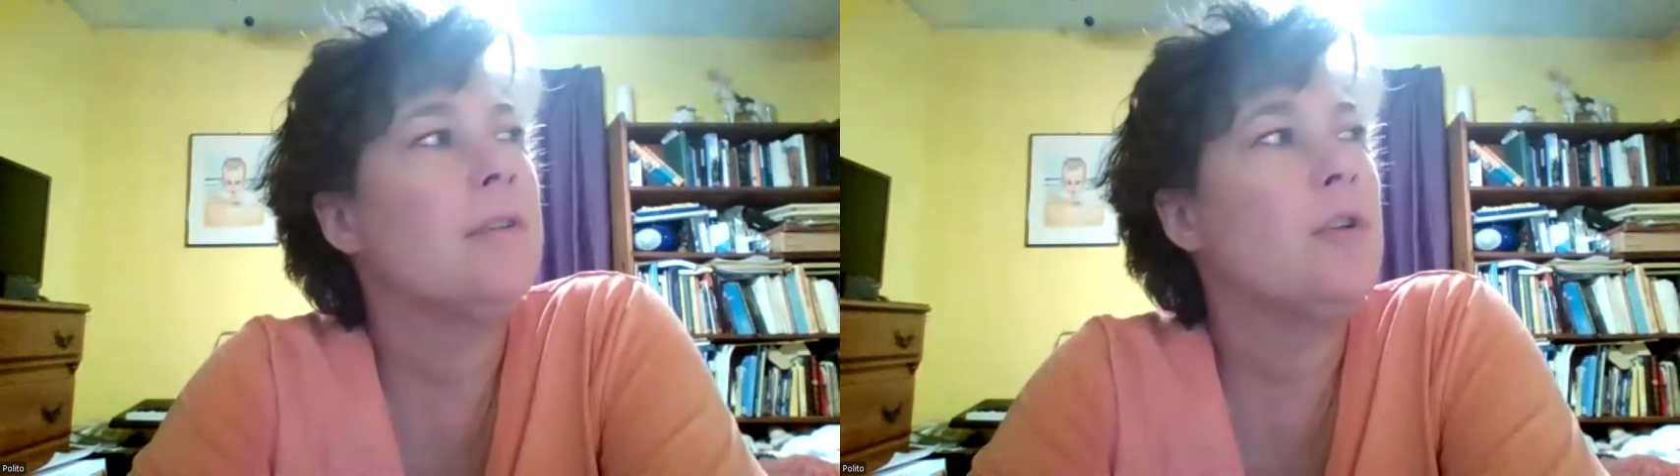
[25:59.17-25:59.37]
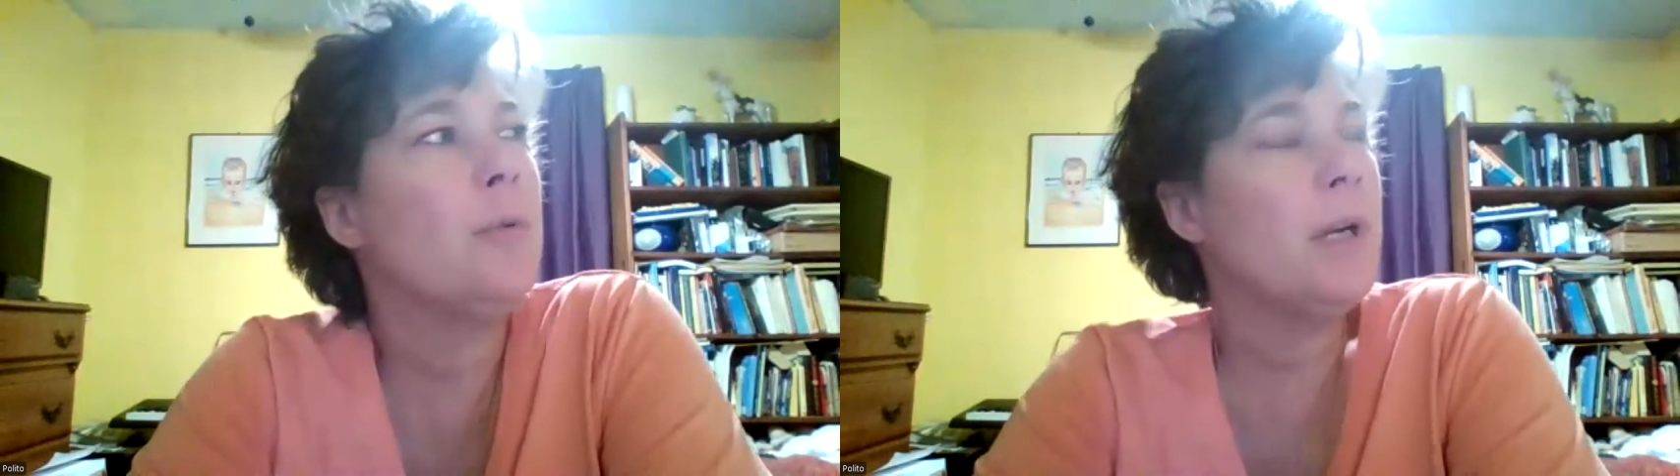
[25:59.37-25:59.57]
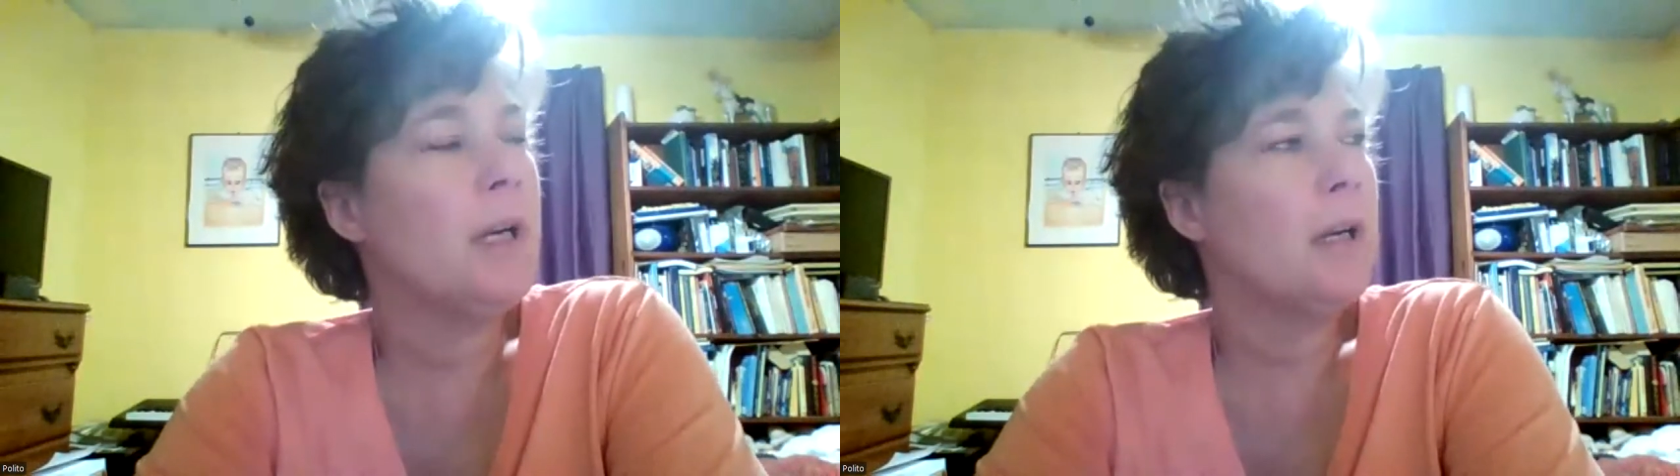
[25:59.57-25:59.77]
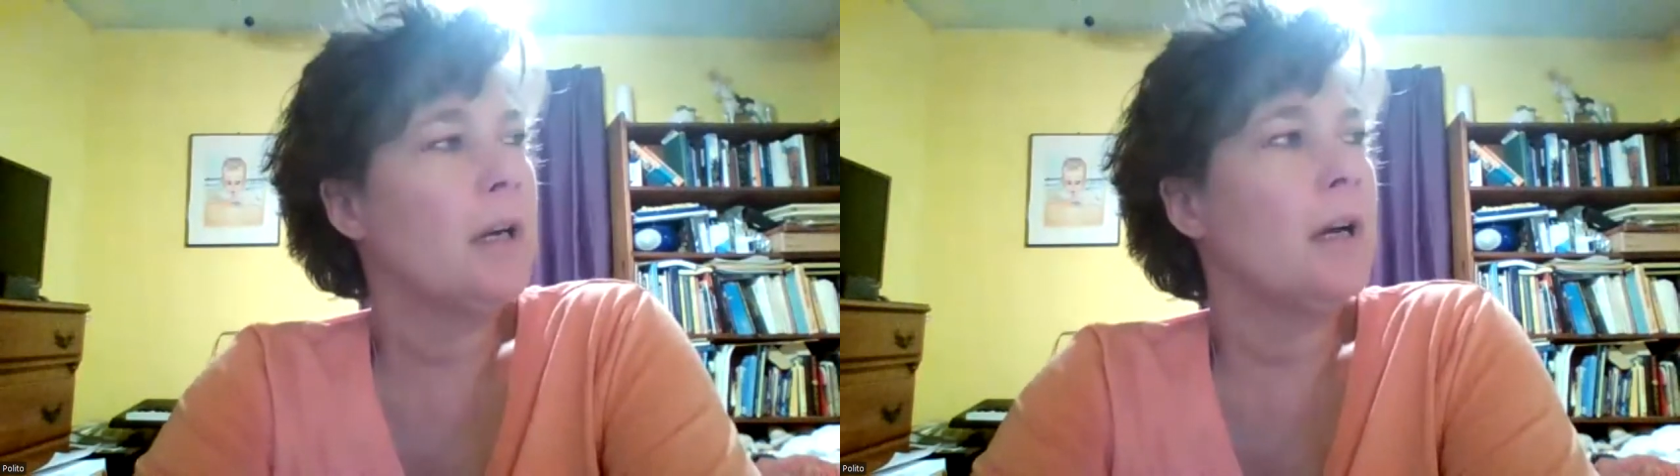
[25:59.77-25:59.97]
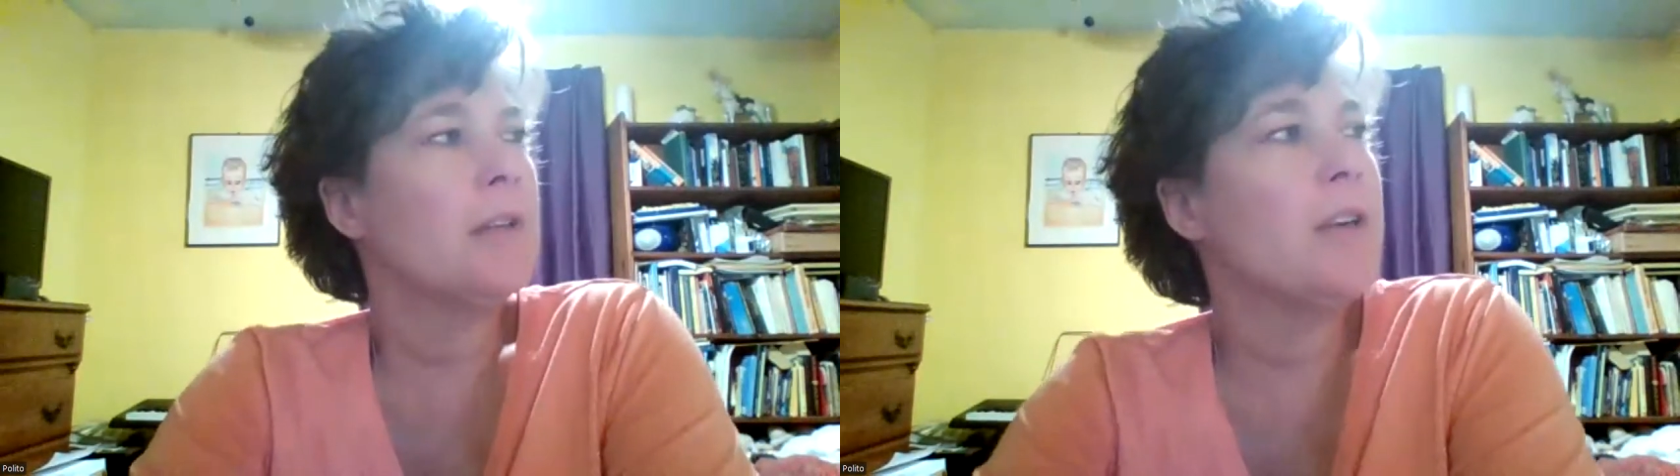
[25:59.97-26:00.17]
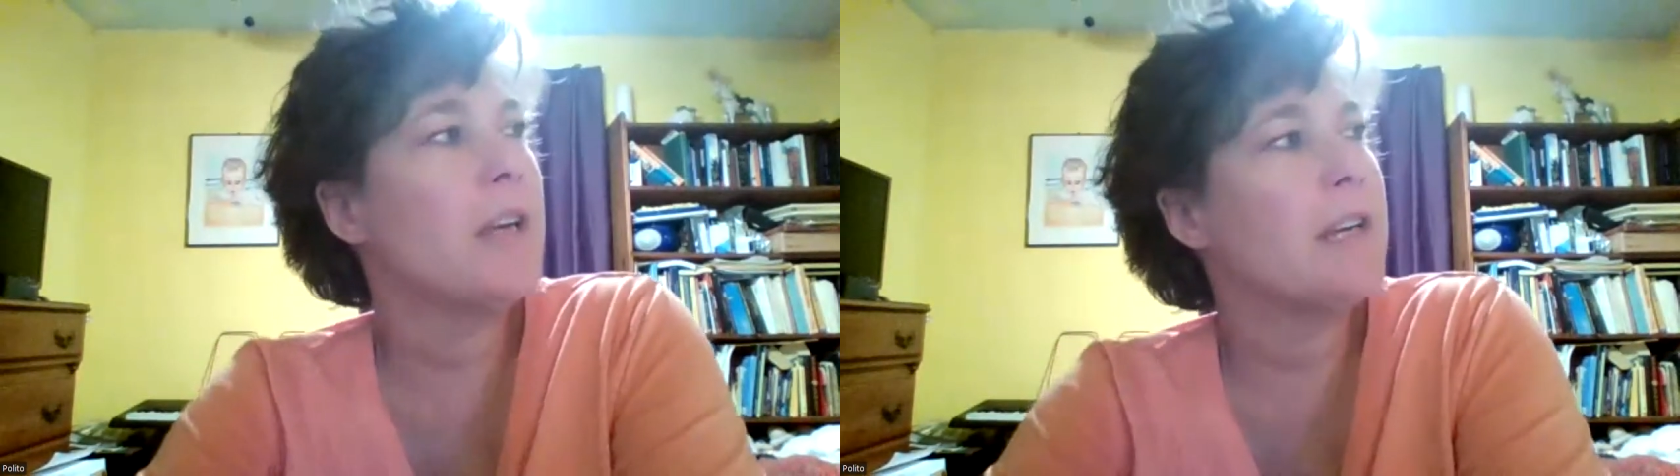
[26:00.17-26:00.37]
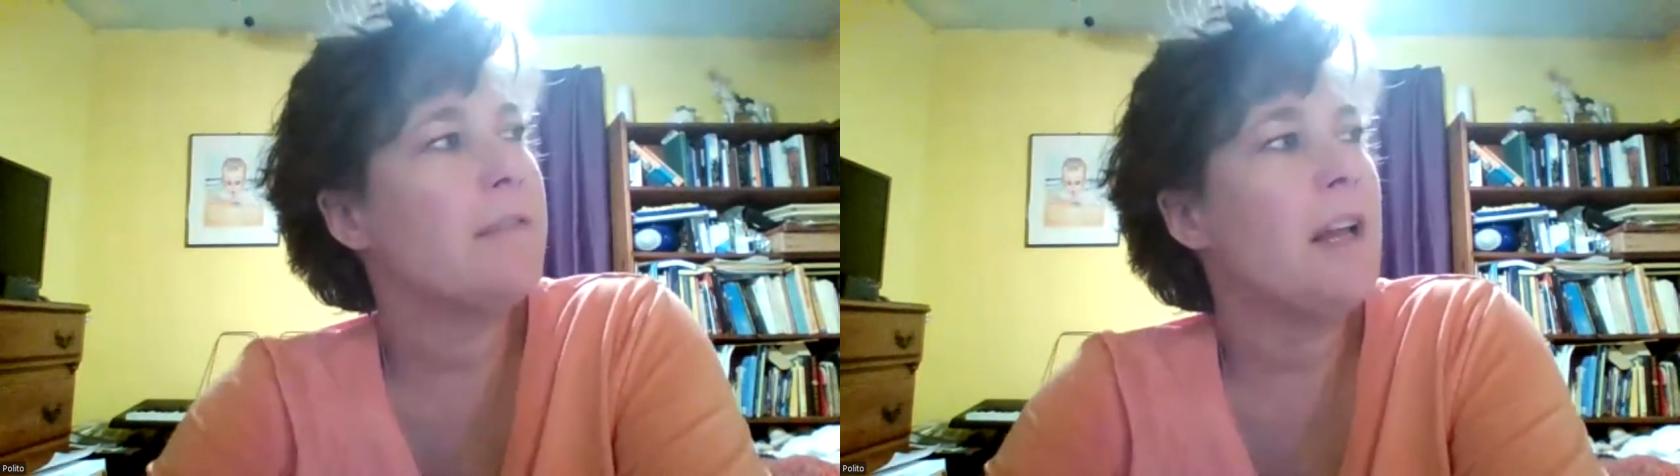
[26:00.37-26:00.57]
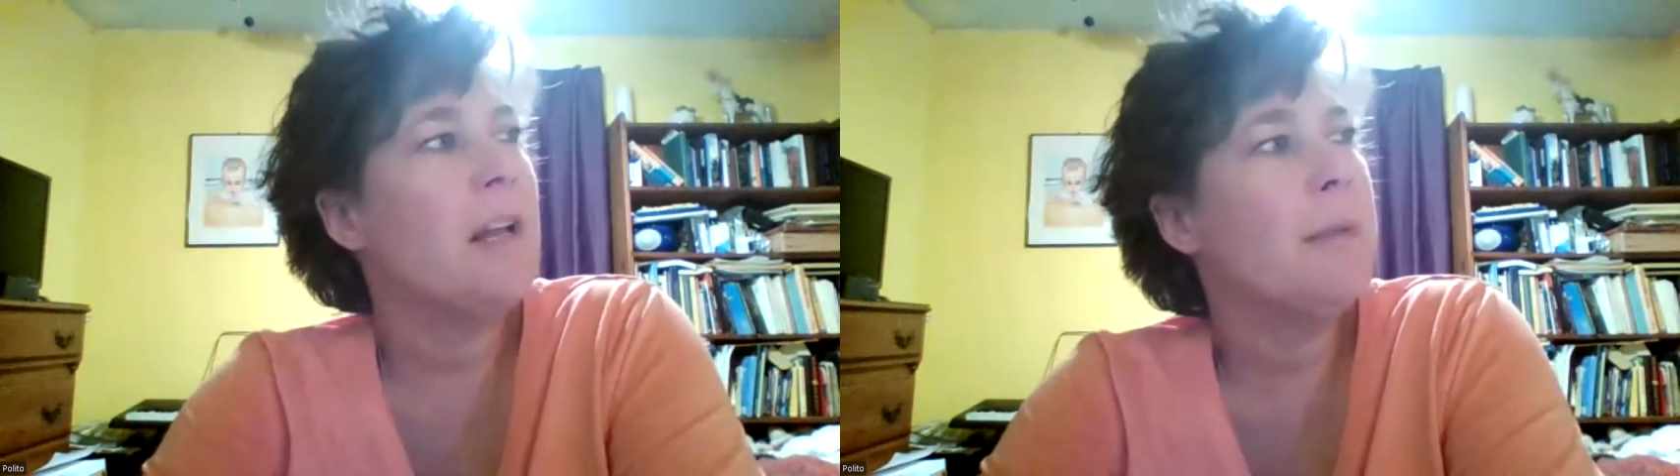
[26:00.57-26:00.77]
doing psychic
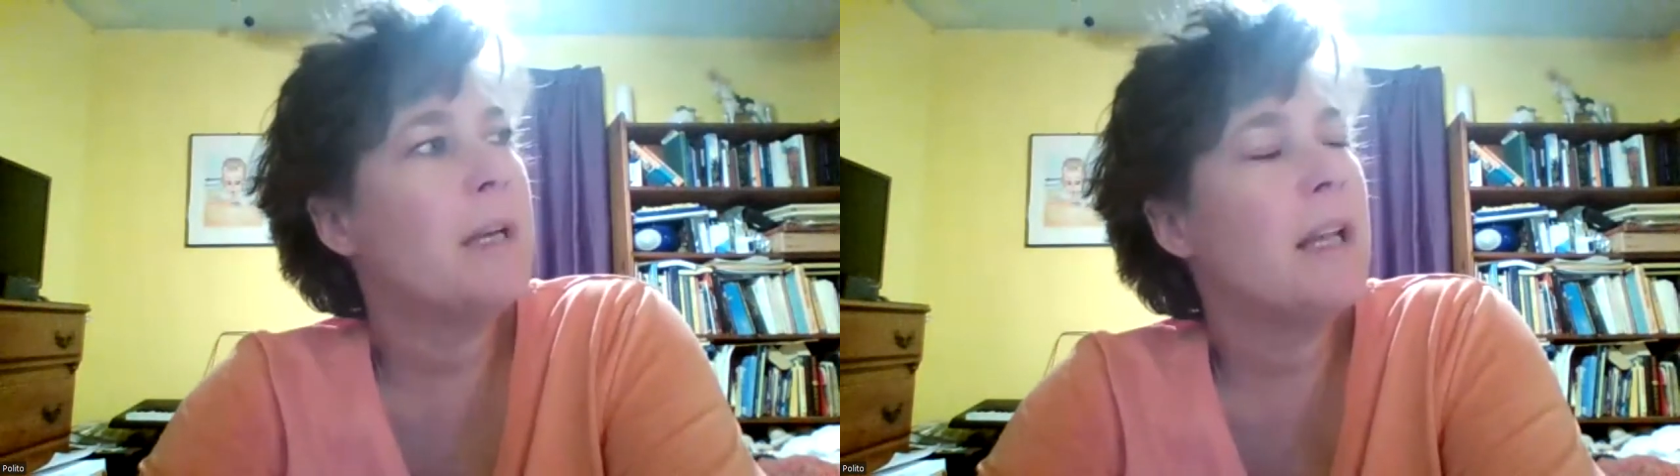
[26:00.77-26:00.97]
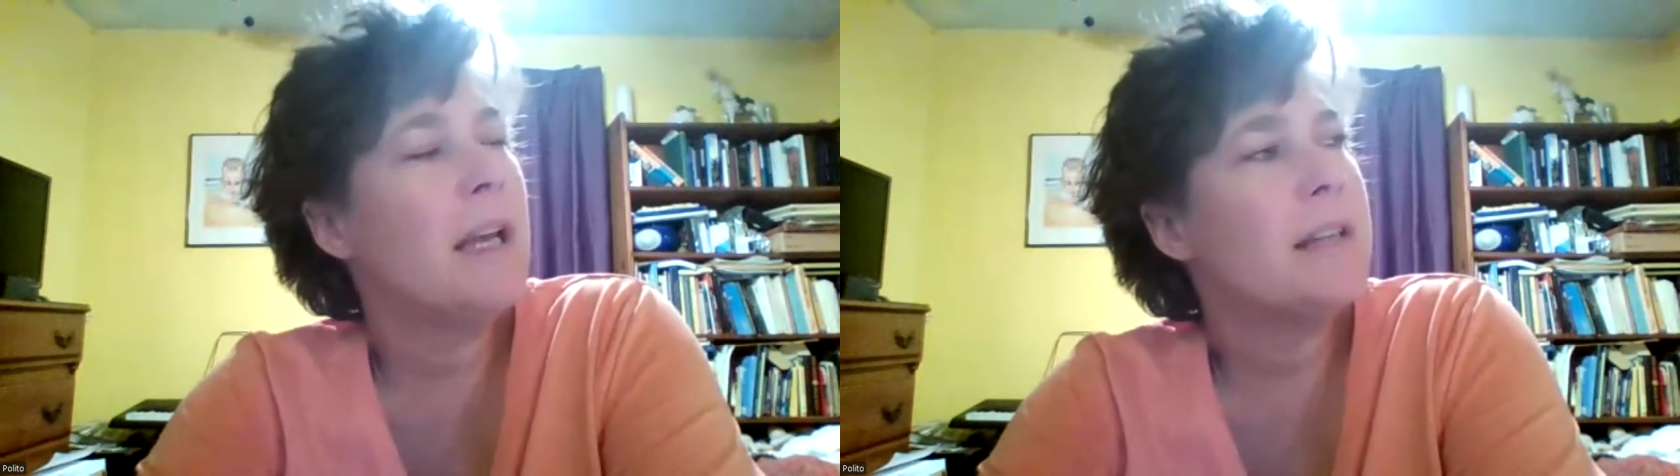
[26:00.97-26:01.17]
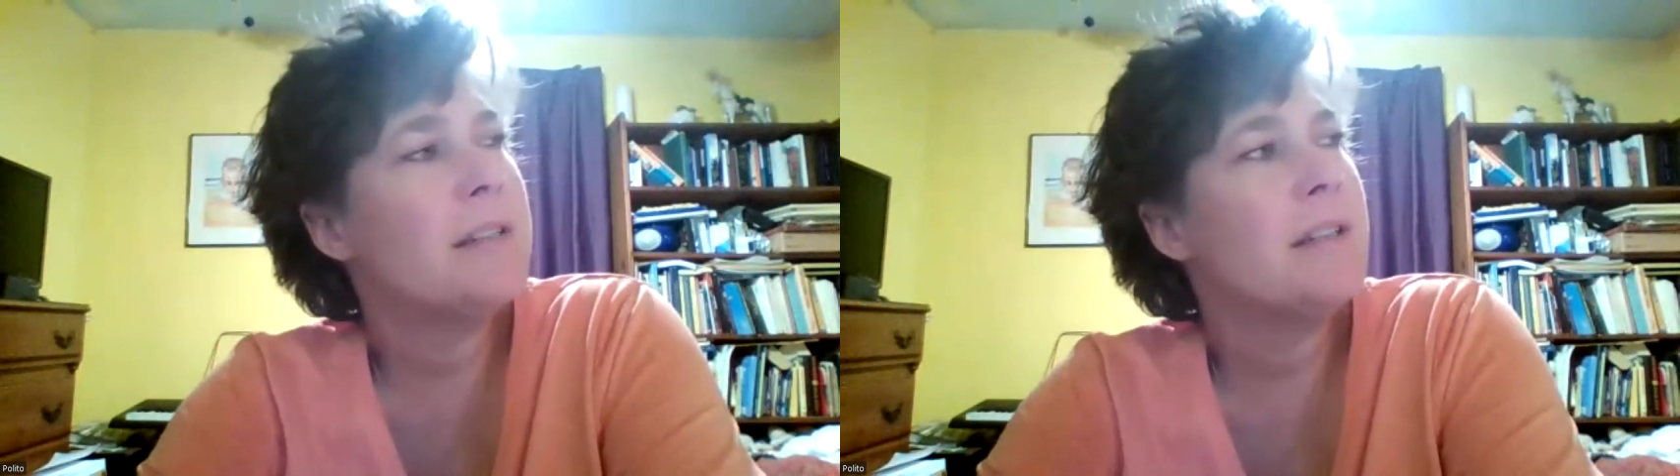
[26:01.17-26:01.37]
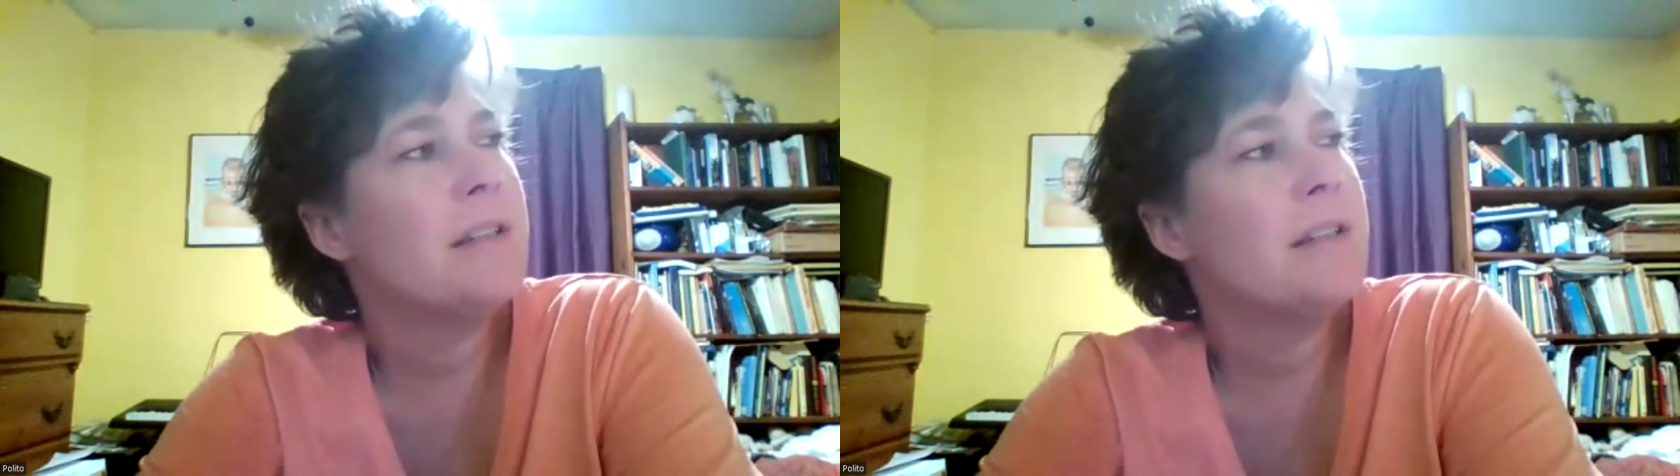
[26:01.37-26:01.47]
development classes.